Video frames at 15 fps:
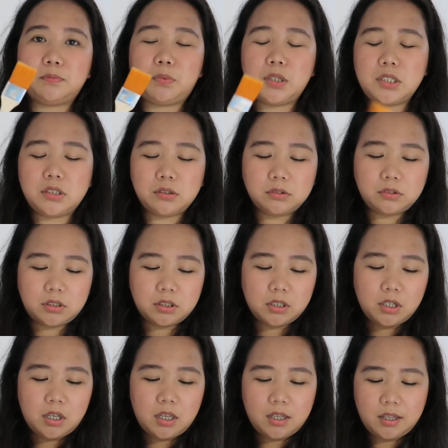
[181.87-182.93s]
bristled
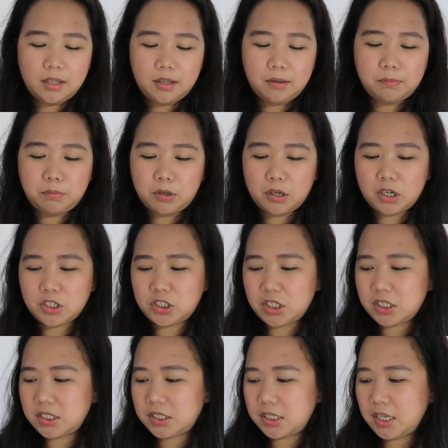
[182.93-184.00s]

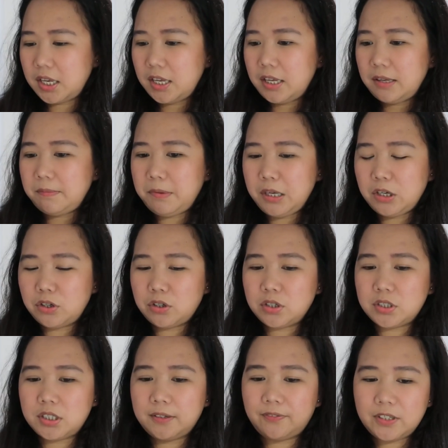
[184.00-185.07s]
brushes,
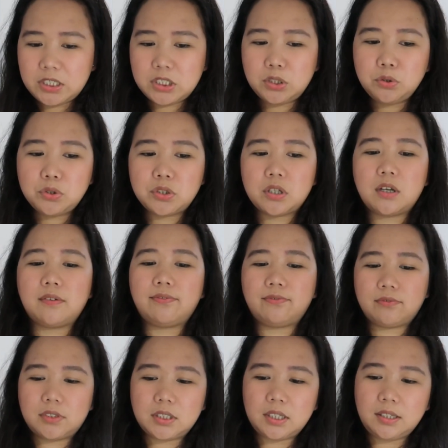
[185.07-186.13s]
because if it's too soft,
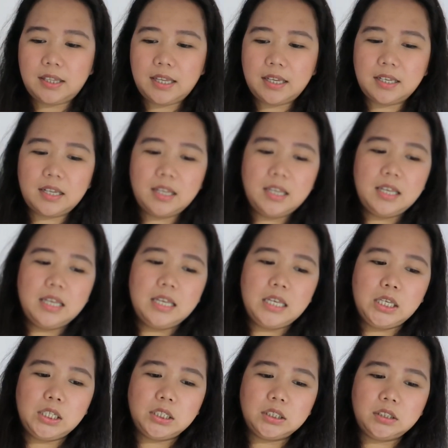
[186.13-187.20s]
then
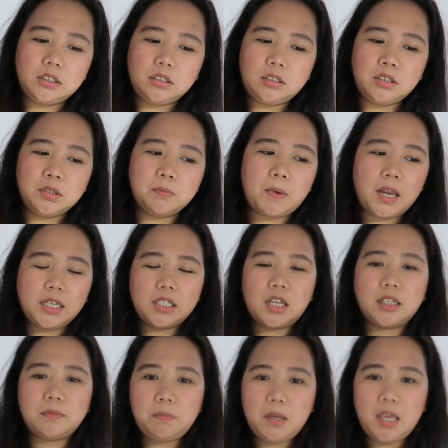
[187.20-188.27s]
you might
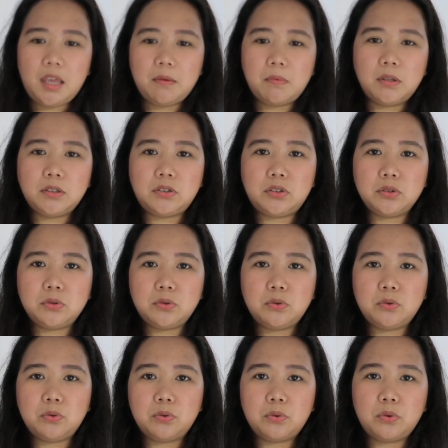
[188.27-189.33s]
not be able
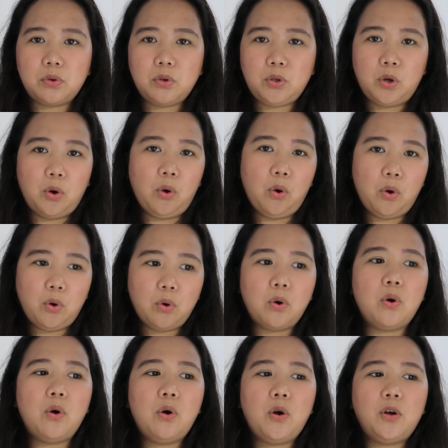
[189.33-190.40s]
to go
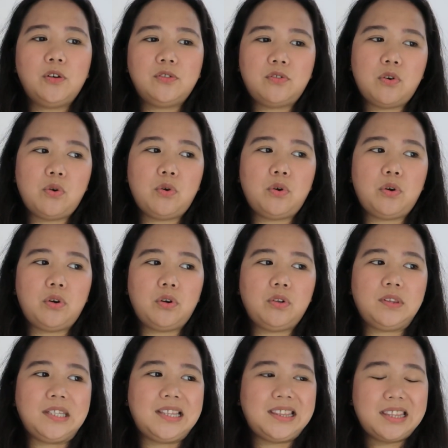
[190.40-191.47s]
for
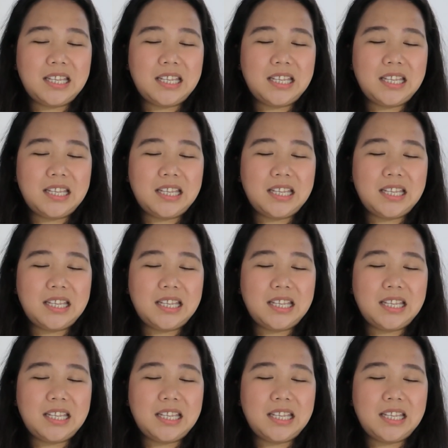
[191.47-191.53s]
the